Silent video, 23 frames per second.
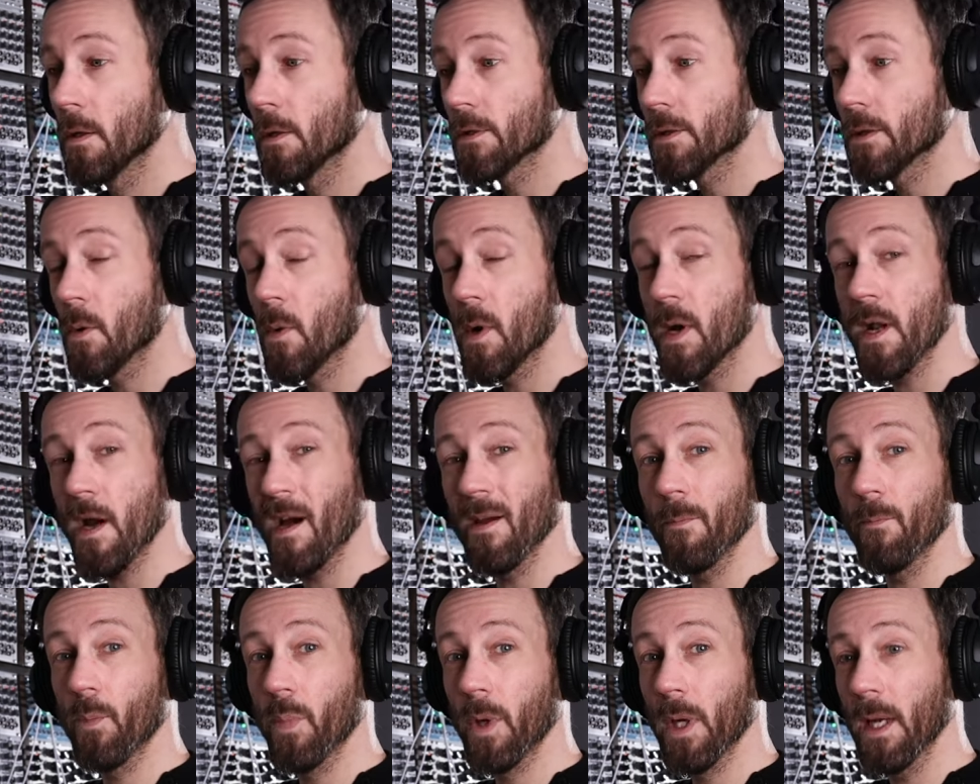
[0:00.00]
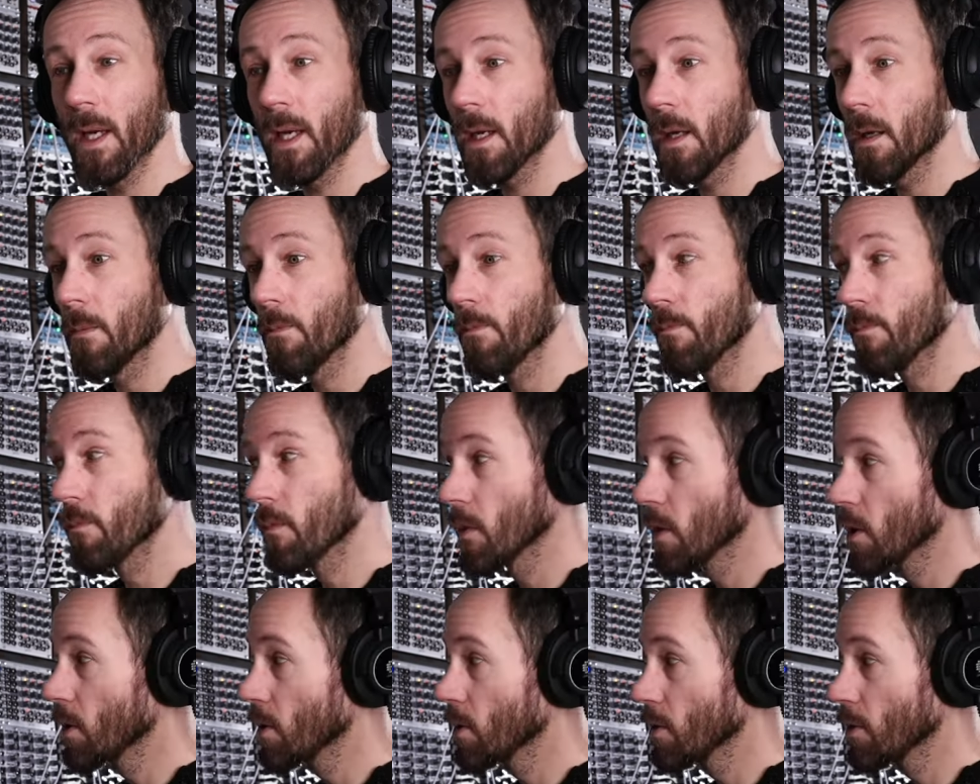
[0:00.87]
So when I play,
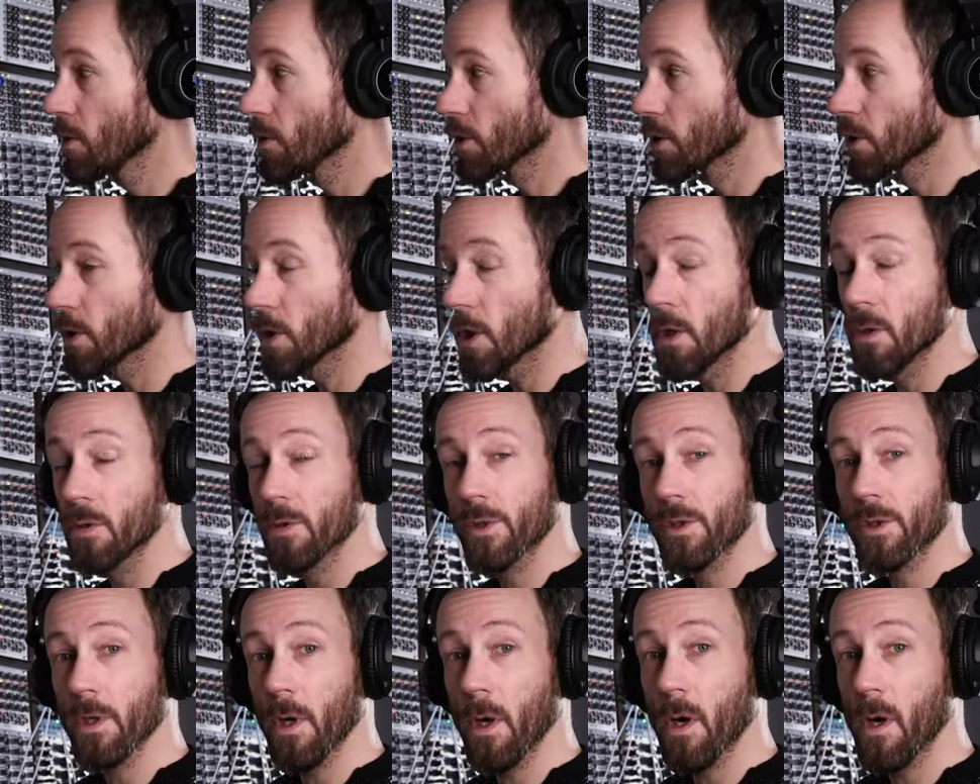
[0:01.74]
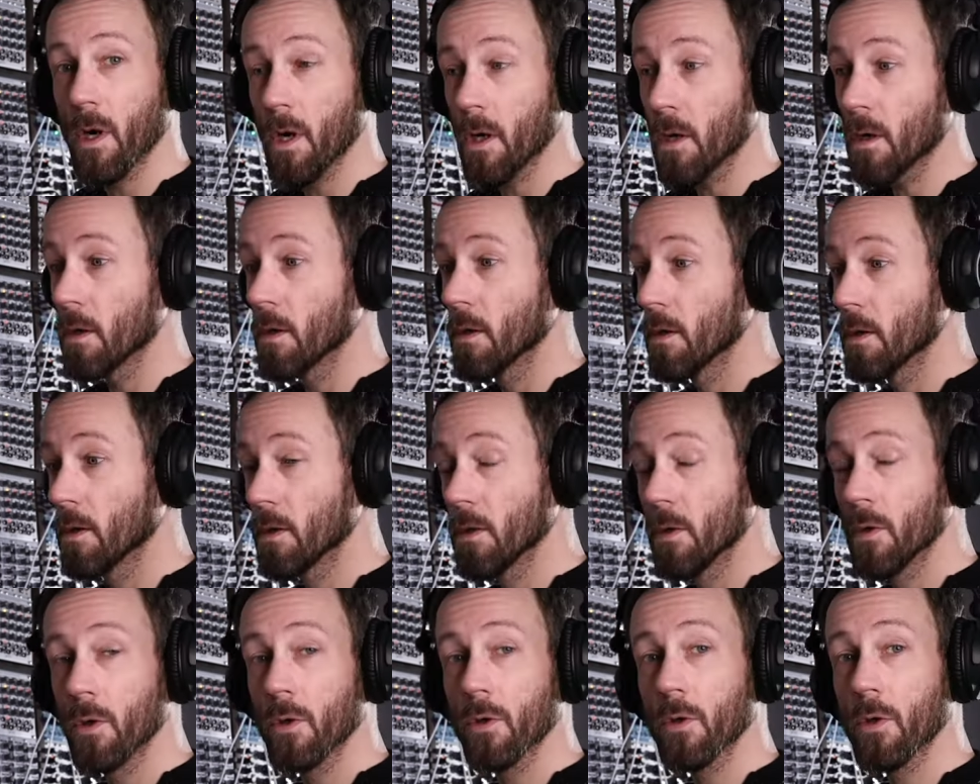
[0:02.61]
the notes are
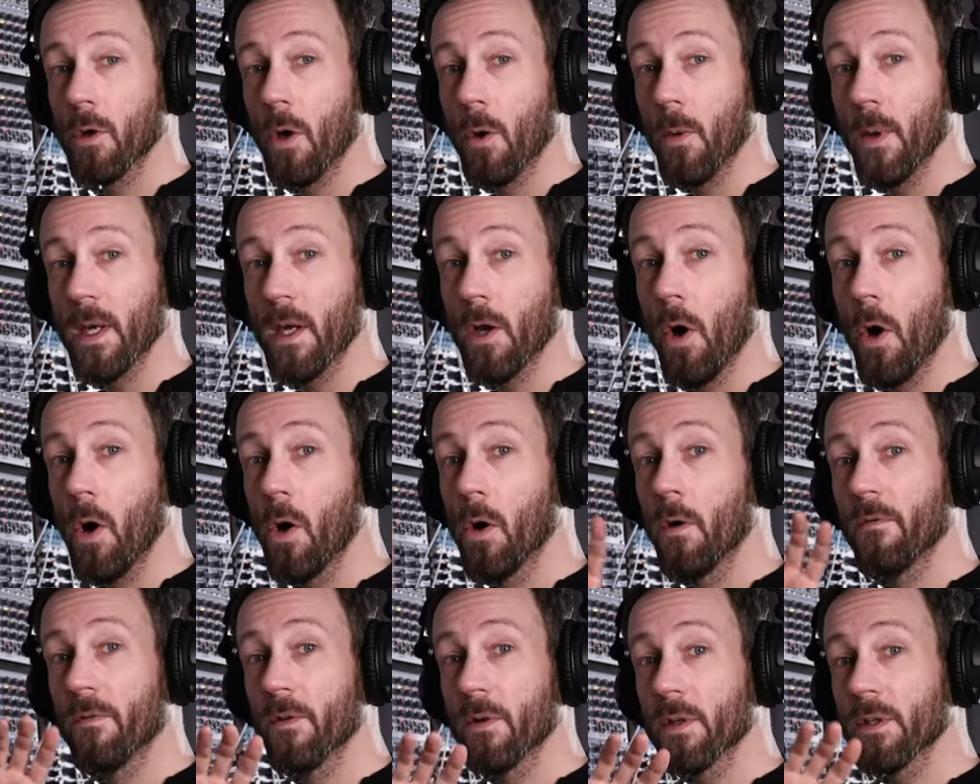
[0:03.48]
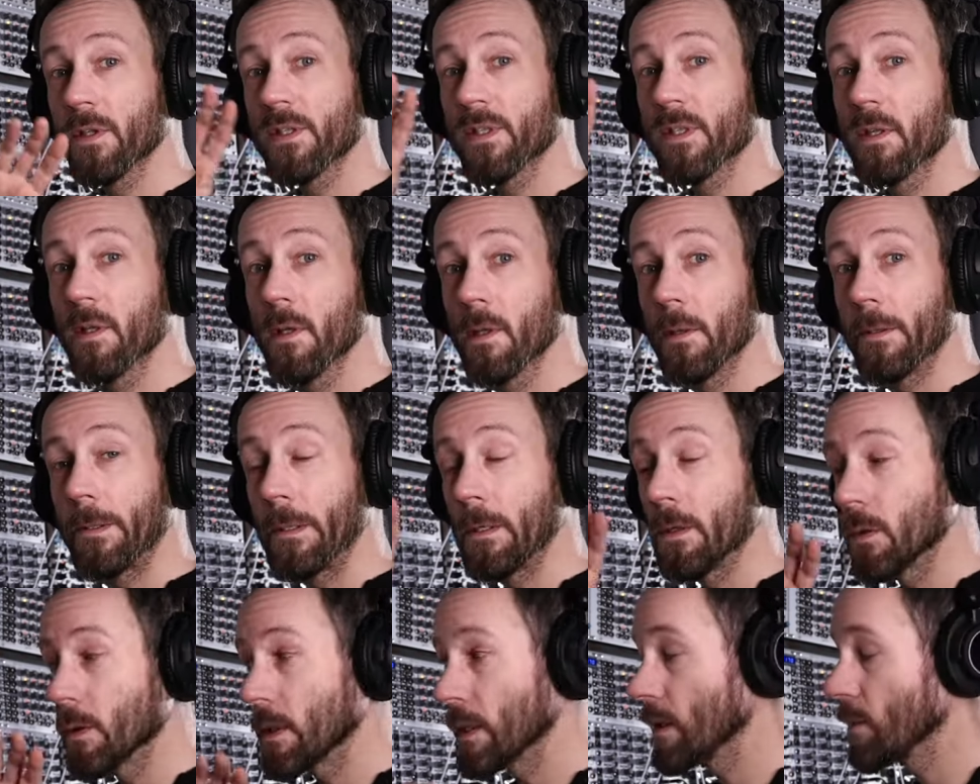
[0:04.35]
going over the
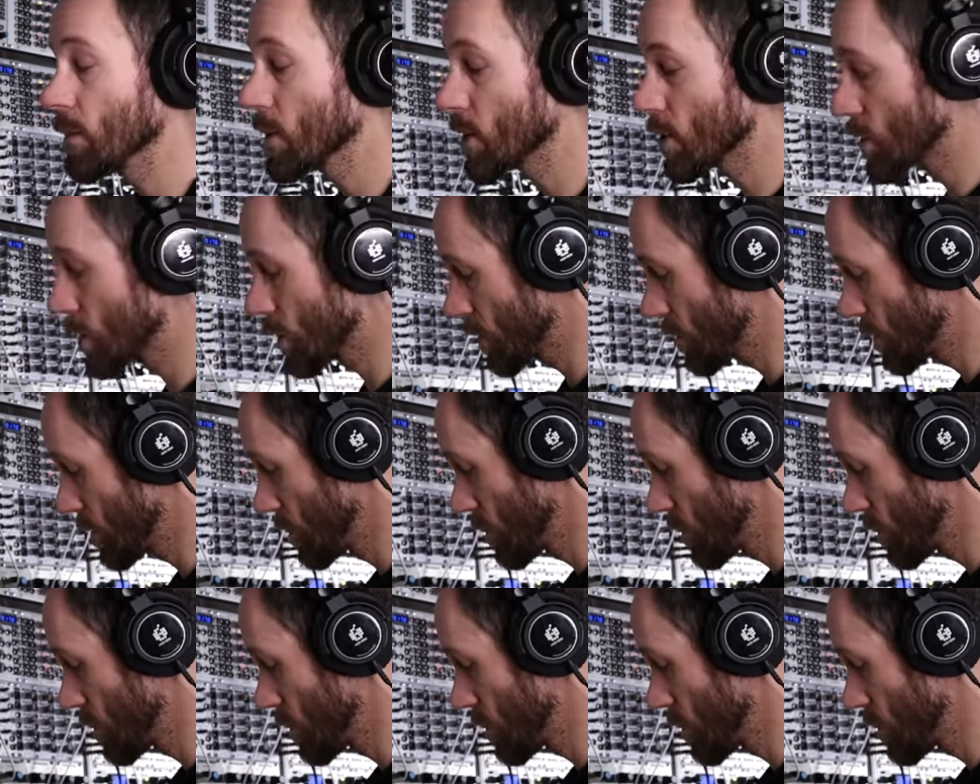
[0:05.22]
stereo image.